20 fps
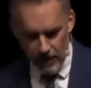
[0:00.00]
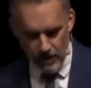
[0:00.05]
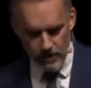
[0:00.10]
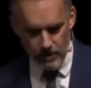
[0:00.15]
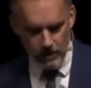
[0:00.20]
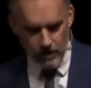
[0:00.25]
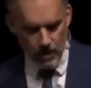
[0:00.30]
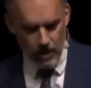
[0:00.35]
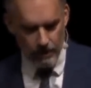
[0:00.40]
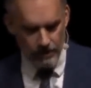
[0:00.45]

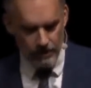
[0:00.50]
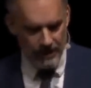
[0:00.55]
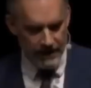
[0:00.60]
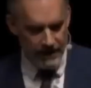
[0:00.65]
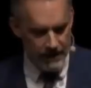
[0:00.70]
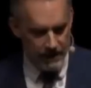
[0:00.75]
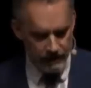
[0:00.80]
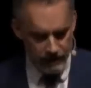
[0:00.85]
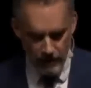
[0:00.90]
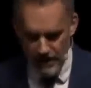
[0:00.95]
too
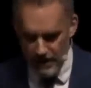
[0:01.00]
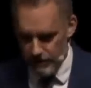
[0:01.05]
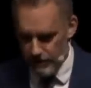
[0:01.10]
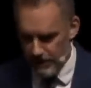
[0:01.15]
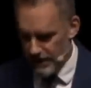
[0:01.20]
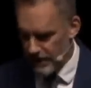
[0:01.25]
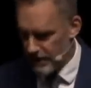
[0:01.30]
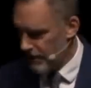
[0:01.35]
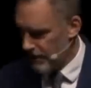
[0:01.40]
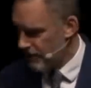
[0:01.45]
complicated for
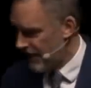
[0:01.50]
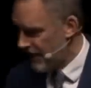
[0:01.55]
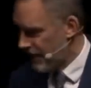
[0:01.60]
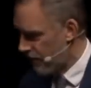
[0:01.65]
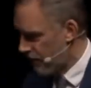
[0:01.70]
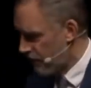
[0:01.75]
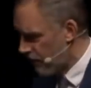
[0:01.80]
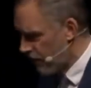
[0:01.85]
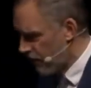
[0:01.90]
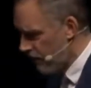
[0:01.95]
anybody to think
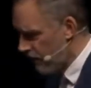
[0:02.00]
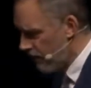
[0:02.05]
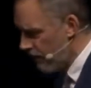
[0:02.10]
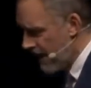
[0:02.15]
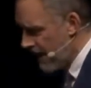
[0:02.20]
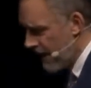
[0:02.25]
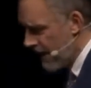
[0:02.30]
through.